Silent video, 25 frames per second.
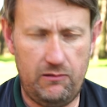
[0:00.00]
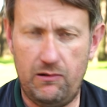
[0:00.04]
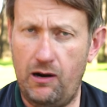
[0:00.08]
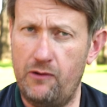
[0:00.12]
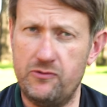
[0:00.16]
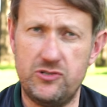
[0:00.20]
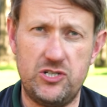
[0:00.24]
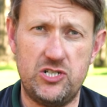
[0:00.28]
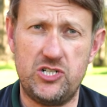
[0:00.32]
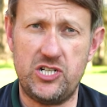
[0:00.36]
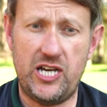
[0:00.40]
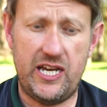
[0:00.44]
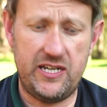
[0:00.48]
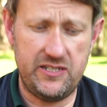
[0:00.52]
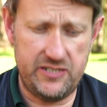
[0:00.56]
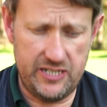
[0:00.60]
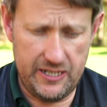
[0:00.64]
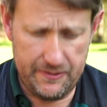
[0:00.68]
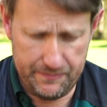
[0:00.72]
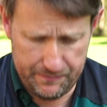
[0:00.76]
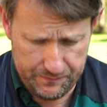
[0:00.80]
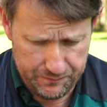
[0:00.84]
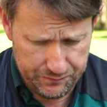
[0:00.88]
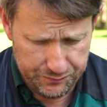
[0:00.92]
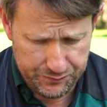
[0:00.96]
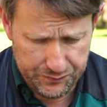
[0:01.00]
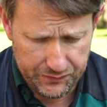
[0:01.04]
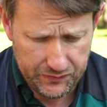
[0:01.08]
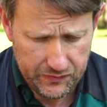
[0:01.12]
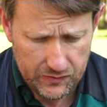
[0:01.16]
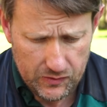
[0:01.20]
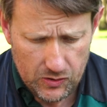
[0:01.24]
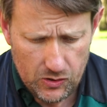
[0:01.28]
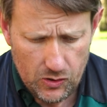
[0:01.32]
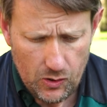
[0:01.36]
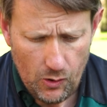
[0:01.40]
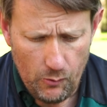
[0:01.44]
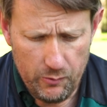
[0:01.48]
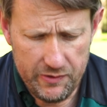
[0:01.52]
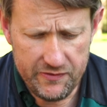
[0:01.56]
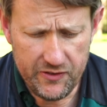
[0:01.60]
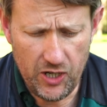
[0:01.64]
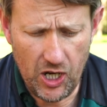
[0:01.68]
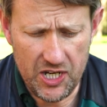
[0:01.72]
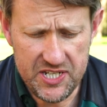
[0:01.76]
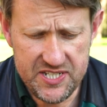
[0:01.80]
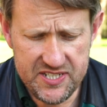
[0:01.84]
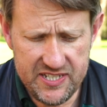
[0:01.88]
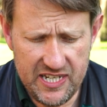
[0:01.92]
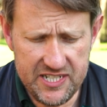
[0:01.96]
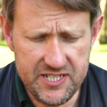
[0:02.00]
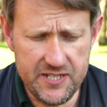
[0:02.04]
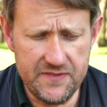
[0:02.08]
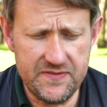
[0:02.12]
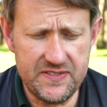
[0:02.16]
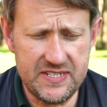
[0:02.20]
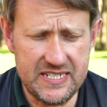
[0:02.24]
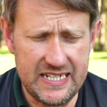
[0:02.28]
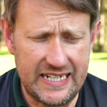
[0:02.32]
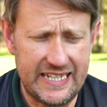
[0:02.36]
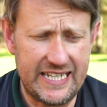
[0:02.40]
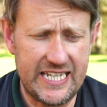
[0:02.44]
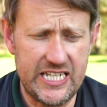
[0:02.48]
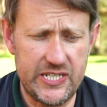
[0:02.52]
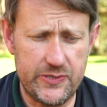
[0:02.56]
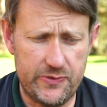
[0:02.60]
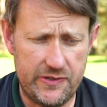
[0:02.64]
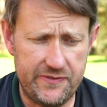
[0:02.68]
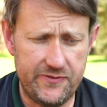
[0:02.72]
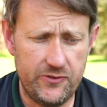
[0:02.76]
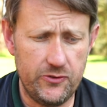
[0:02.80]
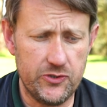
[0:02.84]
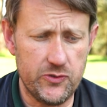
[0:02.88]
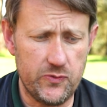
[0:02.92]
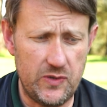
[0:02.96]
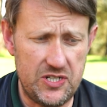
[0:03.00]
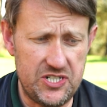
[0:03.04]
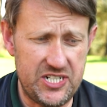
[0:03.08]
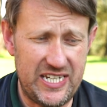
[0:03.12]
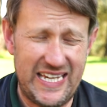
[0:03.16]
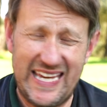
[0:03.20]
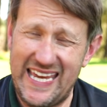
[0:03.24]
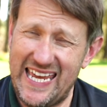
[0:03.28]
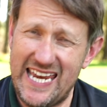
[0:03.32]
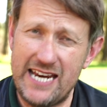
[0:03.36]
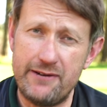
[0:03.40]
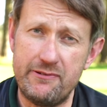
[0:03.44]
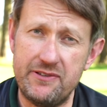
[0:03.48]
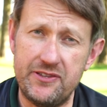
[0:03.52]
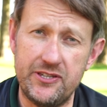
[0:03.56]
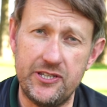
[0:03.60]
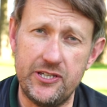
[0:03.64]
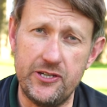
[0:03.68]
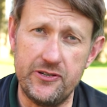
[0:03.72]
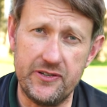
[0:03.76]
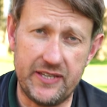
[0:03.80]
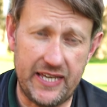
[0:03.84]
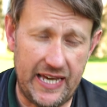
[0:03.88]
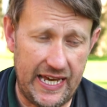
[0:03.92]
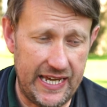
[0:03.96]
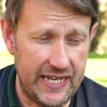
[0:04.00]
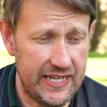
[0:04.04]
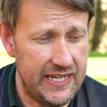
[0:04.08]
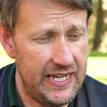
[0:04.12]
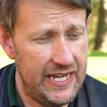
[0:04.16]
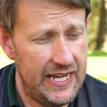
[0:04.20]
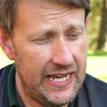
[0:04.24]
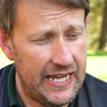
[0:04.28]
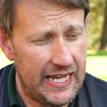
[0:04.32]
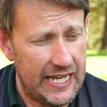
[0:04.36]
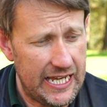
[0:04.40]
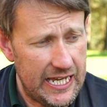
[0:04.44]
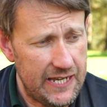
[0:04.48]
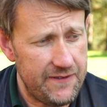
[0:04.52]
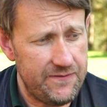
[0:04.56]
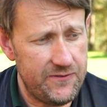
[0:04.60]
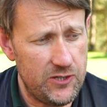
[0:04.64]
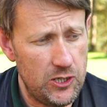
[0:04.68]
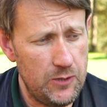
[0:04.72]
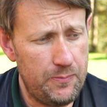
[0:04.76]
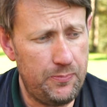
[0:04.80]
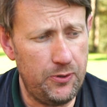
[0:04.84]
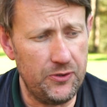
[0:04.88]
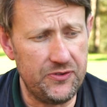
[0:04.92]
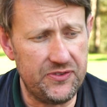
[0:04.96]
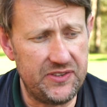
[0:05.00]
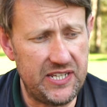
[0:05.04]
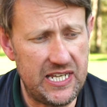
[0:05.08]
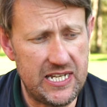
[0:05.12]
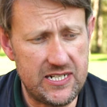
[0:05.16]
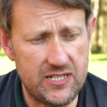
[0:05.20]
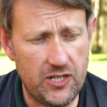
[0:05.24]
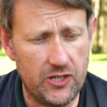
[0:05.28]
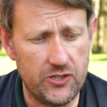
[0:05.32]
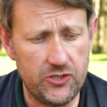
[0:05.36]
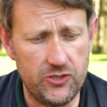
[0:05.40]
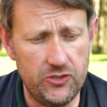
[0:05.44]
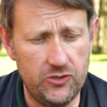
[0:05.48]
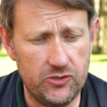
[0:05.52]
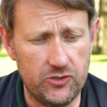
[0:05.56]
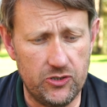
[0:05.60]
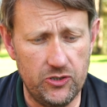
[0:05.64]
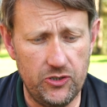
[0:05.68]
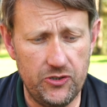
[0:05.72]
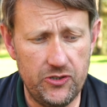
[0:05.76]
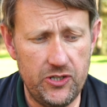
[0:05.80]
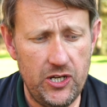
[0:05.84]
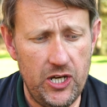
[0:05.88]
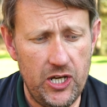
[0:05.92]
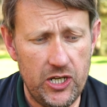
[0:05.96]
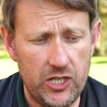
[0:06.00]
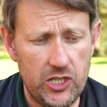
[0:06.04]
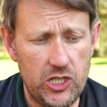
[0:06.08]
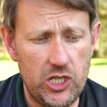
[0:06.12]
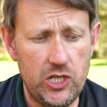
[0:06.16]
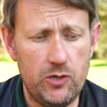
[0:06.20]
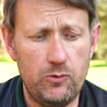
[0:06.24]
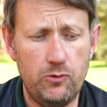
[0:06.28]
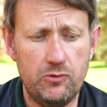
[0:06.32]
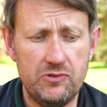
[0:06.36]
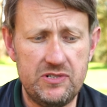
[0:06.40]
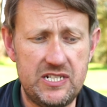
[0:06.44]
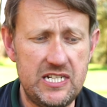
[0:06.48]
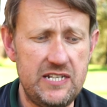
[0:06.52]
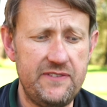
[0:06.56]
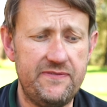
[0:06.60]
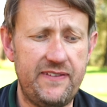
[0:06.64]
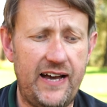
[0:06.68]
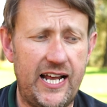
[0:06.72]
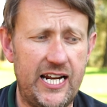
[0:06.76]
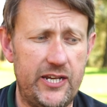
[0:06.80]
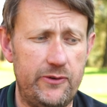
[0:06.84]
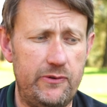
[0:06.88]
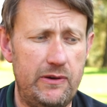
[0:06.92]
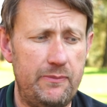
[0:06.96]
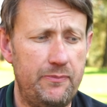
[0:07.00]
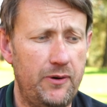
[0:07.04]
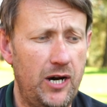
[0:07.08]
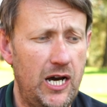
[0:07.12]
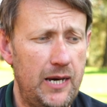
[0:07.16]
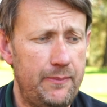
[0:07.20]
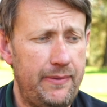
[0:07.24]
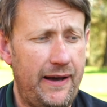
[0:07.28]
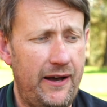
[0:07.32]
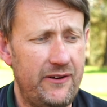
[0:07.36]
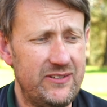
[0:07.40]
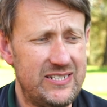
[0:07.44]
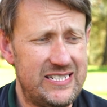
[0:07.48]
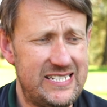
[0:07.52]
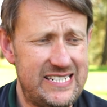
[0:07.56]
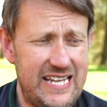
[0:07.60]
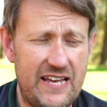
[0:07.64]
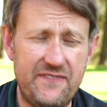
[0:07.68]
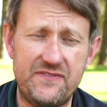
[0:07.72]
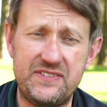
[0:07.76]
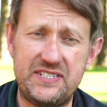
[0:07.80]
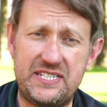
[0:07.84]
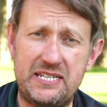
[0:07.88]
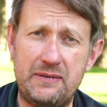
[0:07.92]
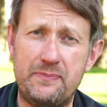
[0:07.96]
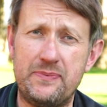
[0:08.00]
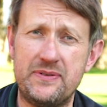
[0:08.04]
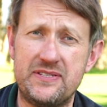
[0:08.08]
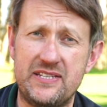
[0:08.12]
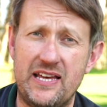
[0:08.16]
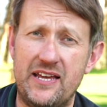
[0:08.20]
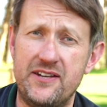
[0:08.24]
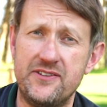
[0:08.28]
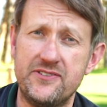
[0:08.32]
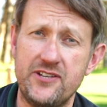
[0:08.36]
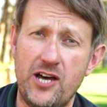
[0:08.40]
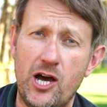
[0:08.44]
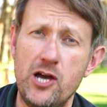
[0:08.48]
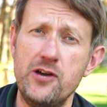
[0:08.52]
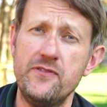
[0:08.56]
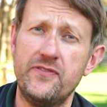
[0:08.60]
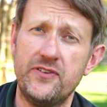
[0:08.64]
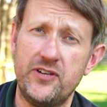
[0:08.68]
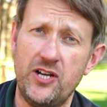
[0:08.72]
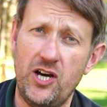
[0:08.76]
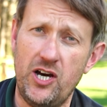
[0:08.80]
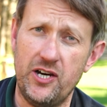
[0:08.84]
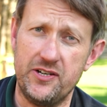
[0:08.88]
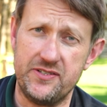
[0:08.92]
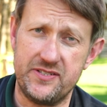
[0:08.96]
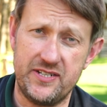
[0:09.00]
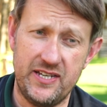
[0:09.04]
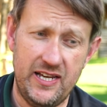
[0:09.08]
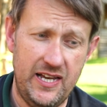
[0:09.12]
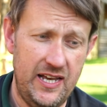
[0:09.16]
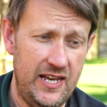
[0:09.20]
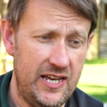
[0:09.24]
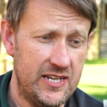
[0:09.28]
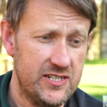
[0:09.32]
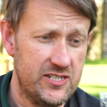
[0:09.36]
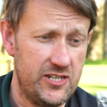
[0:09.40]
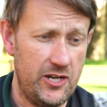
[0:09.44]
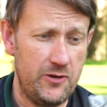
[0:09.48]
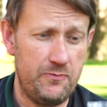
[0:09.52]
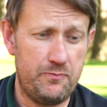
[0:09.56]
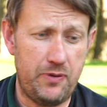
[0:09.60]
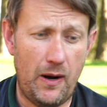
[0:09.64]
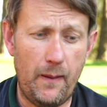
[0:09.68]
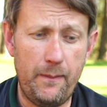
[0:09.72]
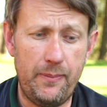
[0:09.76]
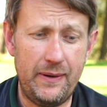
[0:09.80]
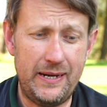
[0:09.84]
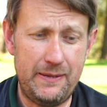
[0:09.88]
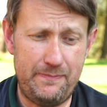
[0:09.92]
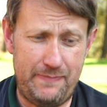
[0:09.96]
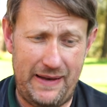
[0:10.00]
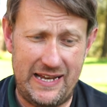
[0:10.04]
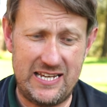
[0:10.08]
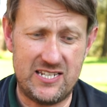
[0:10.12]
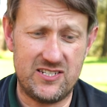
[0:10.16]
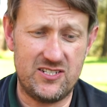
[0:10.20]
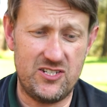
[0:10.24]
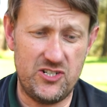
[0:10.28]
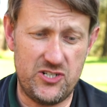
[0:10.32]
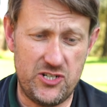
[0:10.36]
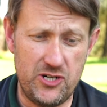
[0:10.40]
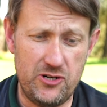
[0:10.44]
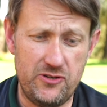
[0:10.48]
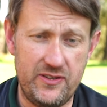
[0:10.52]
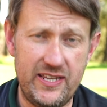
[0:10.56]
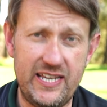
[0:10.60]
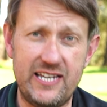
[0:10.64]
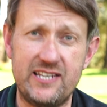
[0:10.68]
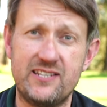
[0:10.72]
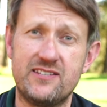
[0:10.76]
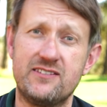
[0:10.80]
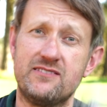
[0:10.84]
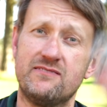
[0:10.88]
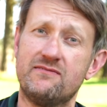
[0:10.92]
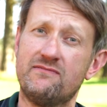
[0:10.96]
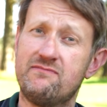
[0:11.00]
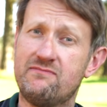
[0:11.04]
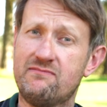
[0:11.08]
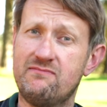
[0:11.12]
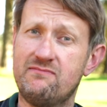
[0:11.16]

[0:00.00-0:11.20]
Why would you change it? We've got a set of sling swivels, which here in the UK, if you put these on your gun, you will devalue it by about 70% overnight. So probably best to do this.